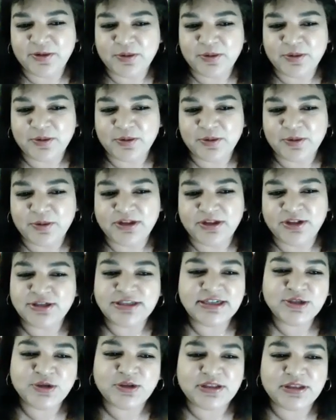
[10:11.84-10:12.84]
one of those
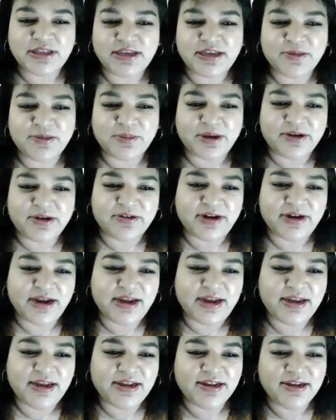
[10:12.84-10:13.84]
things you don't think about,
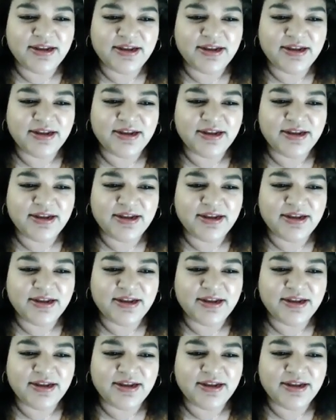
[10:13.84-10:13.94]
right?